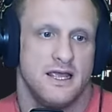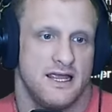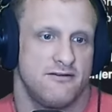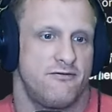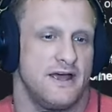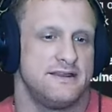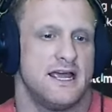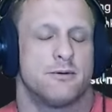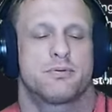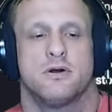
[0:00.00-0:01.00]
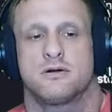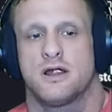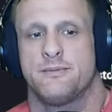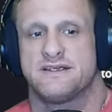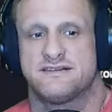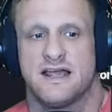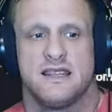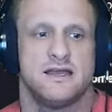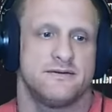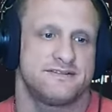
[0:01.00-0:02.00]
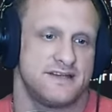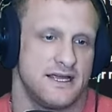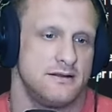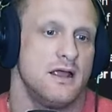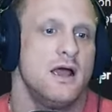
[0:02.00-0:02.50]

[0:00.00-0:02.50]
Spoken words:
and FedNow program executive, said,